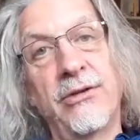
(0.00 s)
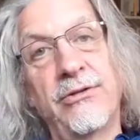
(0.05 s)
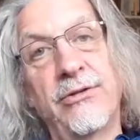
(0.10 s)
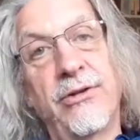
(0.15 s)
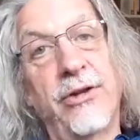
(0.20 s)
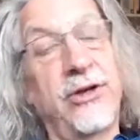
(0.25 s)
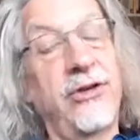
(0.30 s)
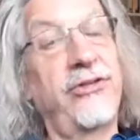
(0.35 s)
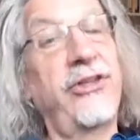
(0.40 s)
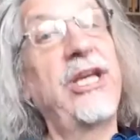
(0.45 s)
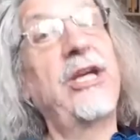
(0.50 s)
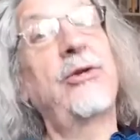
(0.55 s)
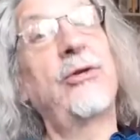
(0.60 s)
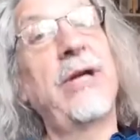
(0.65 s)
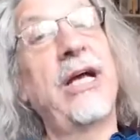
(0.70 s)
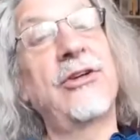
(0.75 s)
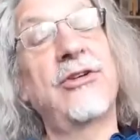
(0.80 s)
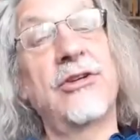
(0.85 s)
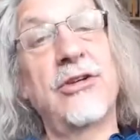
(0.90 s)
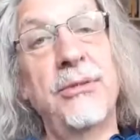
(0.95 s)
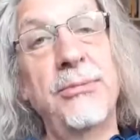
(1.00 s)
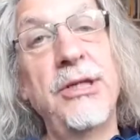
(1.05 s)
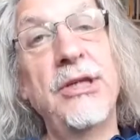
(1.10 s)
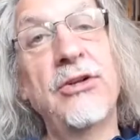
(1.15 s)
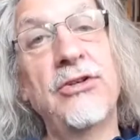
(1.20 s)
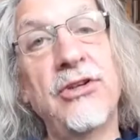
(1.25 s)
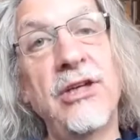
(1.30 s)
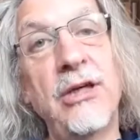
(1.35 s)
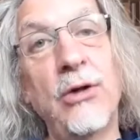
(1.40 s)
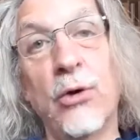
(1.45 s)
The Cathedral as a
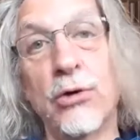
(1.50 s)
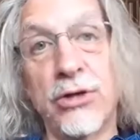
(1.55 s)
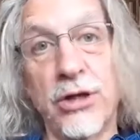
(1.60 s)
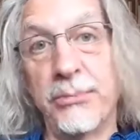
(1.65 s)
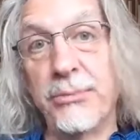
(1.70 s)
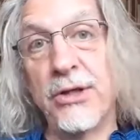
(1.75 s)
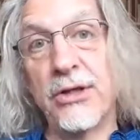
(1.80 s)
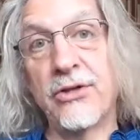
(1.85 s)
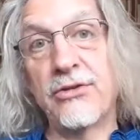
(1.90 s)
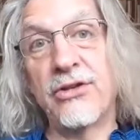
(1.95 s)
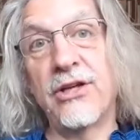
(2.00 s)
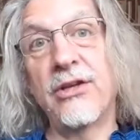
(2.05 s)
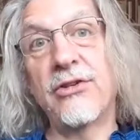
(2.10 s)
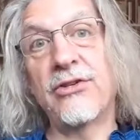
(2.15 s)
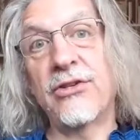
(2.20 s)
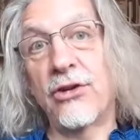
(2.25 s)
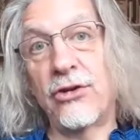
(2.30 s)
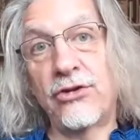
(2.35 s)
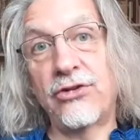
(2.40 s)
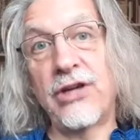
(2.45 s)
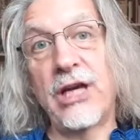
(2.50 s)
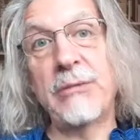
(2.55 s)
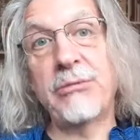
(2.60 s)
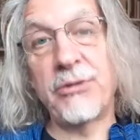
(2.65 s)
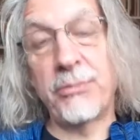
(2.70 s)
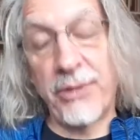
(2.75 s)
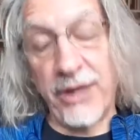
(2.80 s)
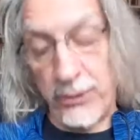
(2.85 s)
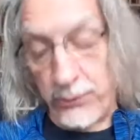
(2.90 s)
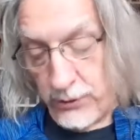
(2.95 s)
community or communities
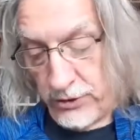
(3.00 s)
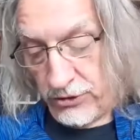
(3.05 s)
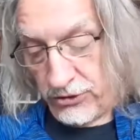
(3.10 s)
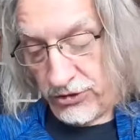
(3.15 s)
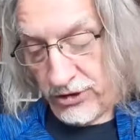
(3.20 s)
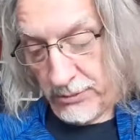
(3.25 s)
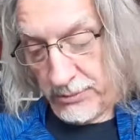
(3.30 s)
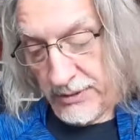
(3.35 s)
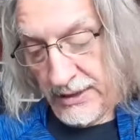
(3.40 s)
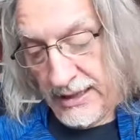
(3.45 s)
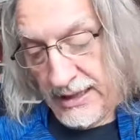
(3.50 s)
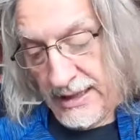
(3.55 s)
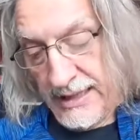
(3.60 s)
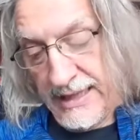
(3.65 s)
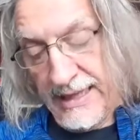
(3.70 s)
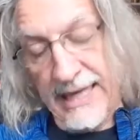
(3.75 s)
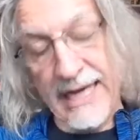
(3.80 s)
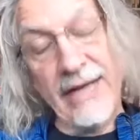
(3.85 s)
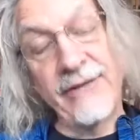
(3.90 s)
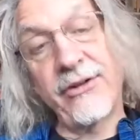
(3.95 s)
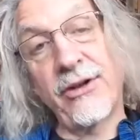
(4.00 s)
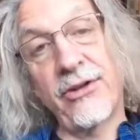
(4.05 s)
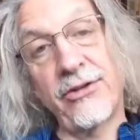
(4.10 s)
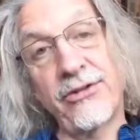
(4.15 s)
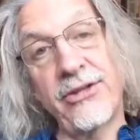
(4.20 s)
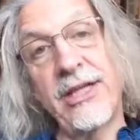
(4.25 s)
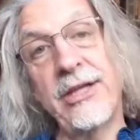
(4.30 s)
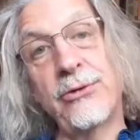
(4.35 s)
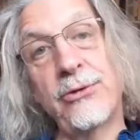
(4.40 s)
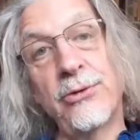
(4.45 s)
shaped by worship. And the
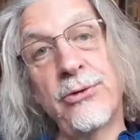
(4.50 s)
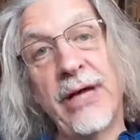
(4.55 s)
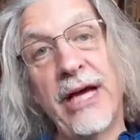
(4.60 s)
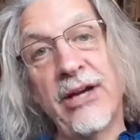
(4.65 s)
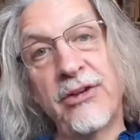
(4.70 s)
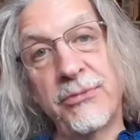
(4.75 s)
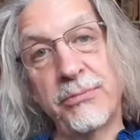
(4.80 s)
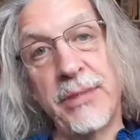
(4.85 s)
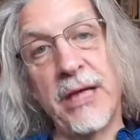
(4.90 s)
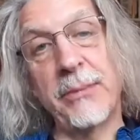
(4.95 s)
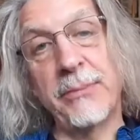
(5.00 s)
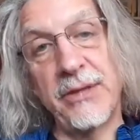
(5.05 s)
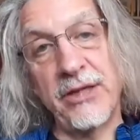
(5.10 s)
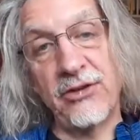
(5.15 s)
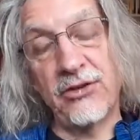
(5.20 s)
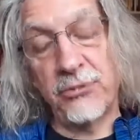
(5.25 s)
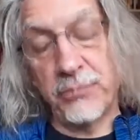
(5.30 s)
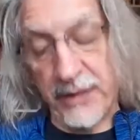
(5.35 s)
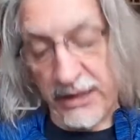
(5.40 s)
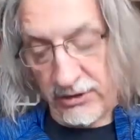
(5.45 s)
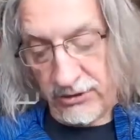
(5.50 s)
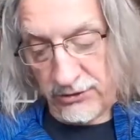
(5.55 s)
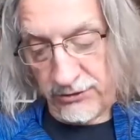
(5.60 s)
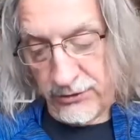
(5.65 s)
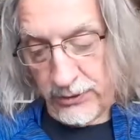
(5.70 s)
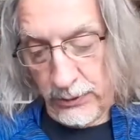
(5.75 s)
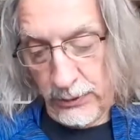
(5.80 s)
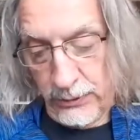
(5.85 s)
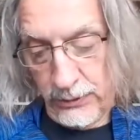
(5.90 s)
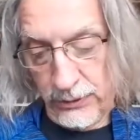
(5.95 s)
Cathedral as public space
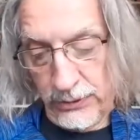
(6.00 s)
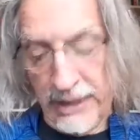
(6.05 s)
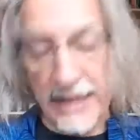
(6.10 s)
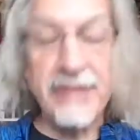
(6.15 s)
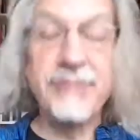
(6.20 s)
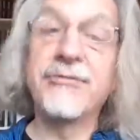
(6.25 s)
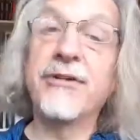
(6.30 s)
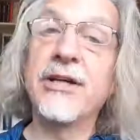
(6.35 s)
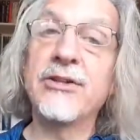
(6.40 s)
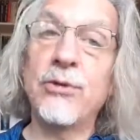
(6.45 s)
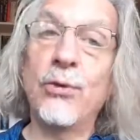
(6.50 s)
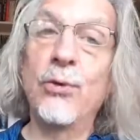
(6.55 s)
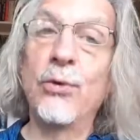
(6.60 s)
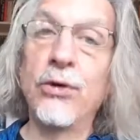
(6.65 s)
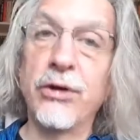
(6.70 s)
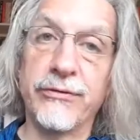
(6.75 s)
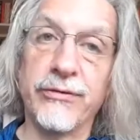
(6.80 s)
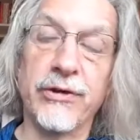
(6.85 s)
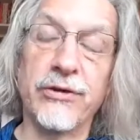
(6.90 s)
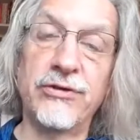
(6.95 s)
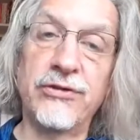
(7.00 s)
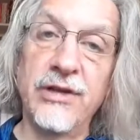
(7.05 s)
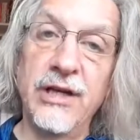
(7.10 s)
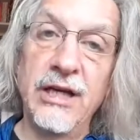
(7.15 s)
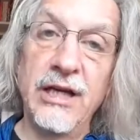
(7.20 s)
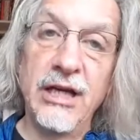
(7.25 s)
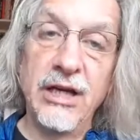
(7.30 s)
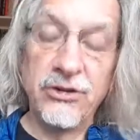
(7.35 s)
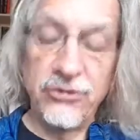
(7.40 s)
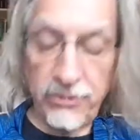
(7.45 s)
for all. I invite all of us
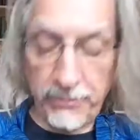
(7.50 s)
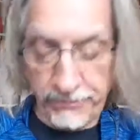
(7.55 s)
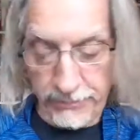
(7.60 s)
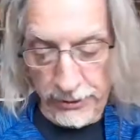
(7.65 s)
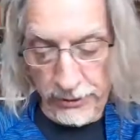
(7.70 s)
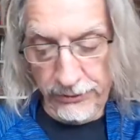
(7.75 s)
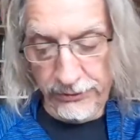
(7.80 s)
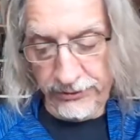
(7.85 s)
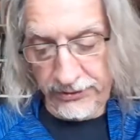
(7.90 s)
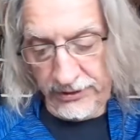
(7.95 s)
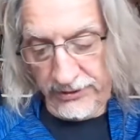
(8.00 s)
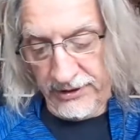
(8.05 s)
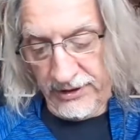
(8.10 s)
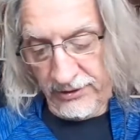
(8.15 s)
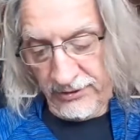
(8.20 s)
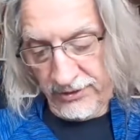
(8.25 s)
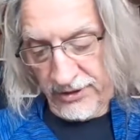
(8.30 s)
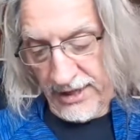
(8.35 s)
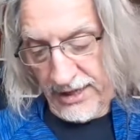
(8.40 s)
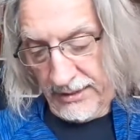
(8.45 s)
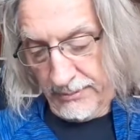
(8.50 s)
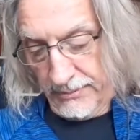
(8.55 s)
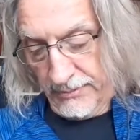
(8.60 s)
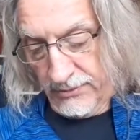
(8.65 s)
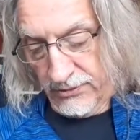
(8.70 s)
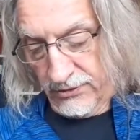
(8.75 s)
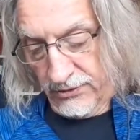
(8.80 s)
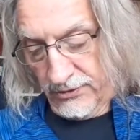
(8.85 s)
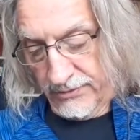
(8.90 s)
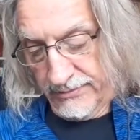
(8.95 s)
to ponder these
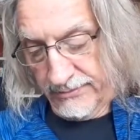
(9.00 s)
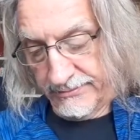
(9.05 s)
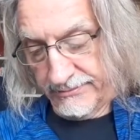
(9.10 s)
themes.